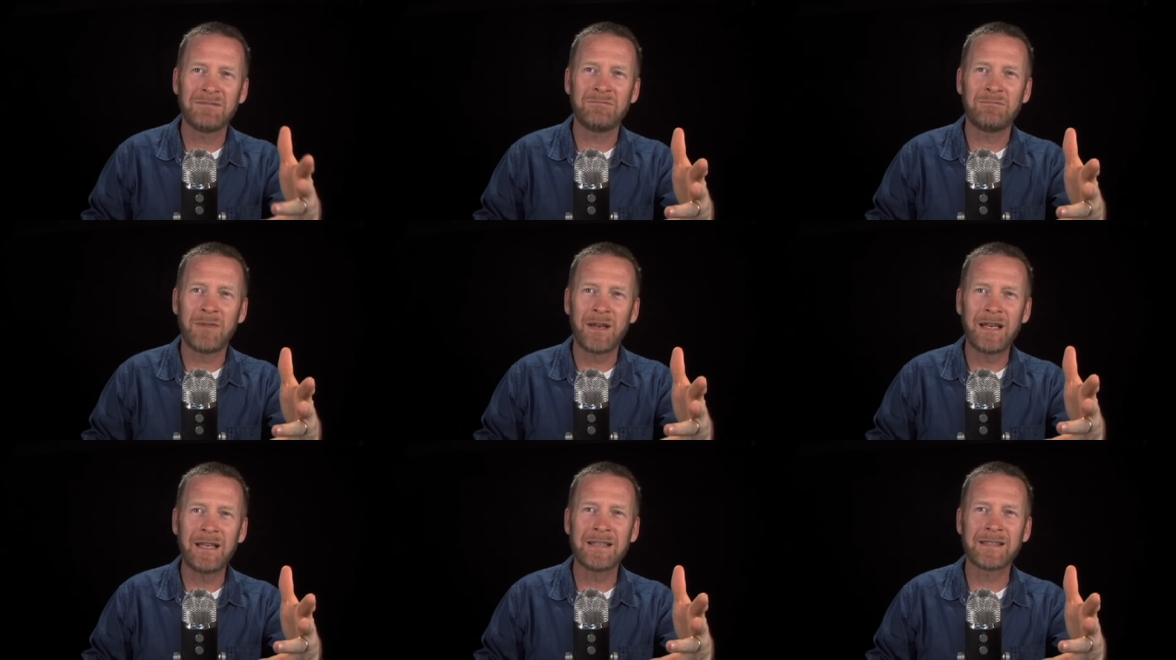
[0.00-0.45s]

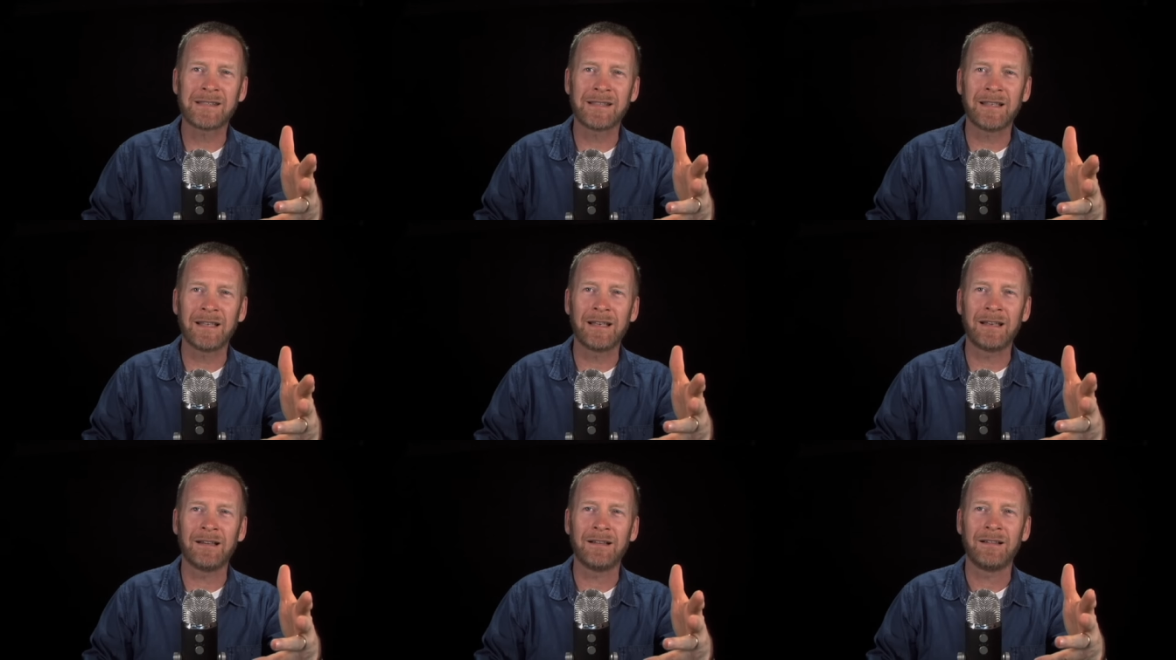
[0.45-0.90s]

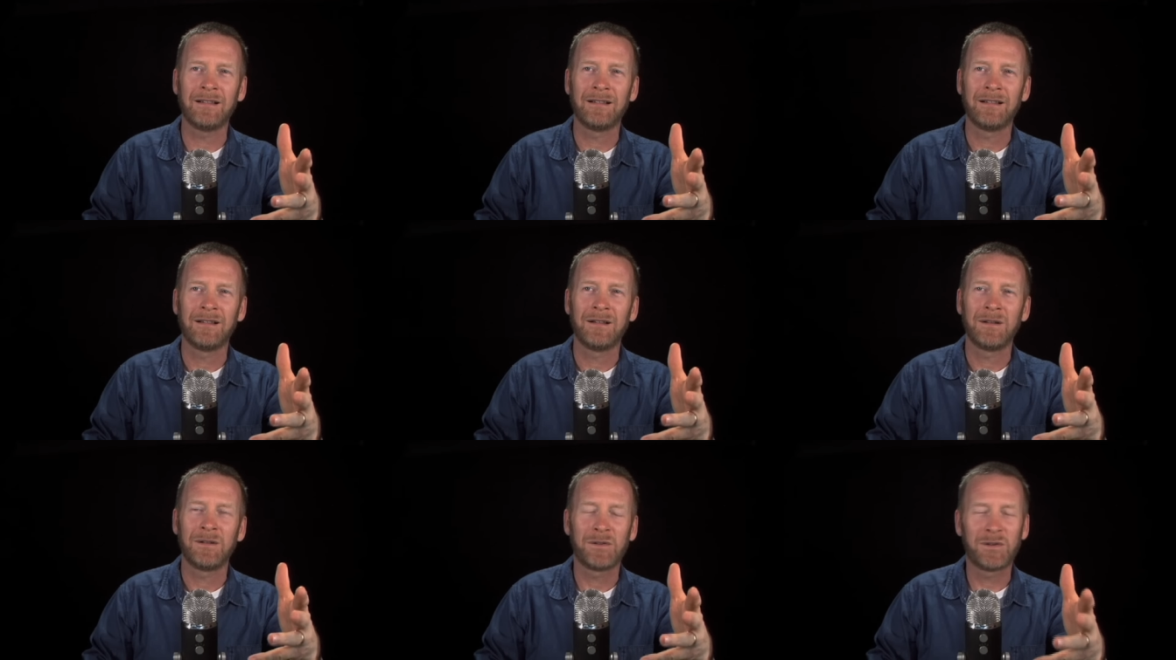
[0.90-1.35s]
amazing
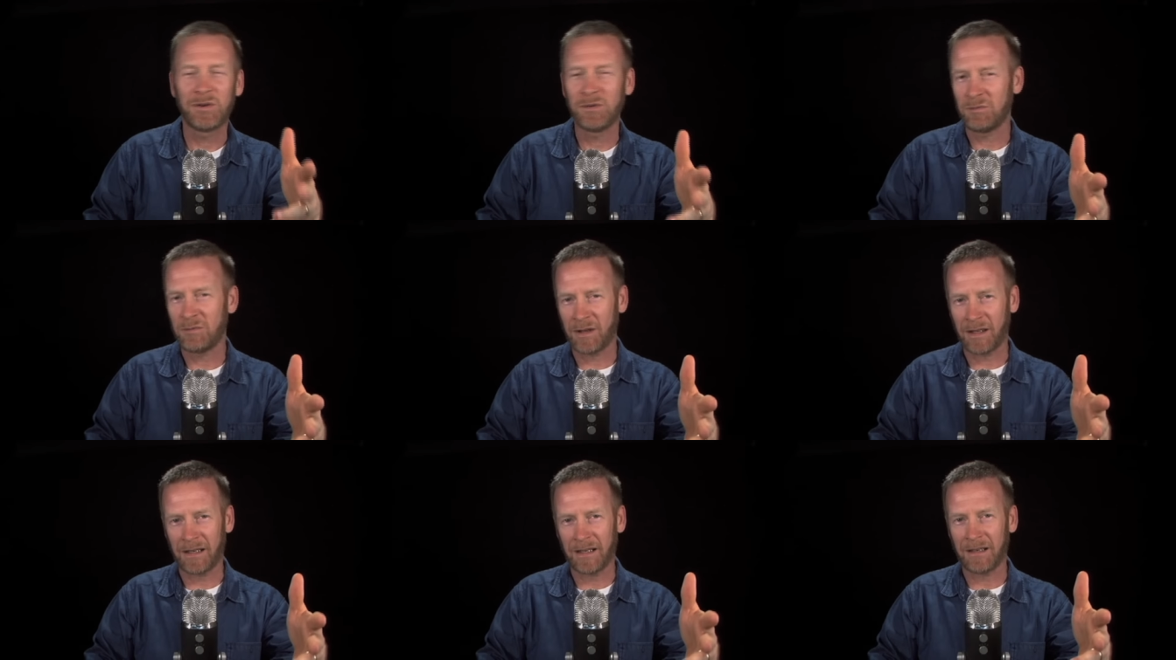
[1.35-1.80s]

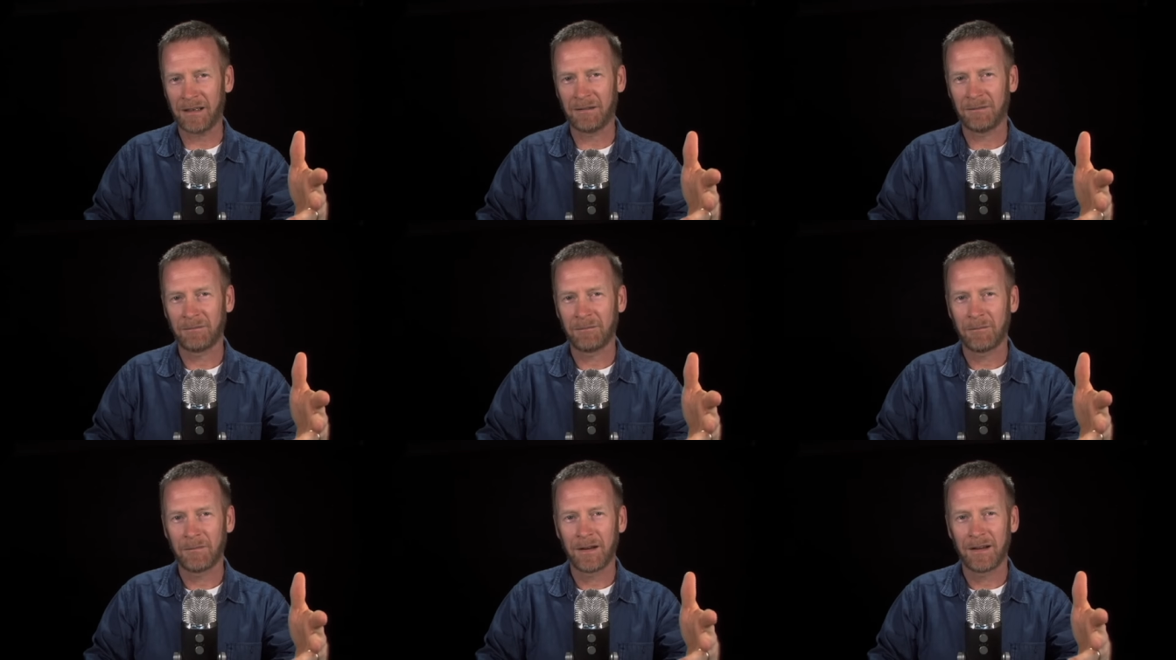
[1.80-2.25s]
to me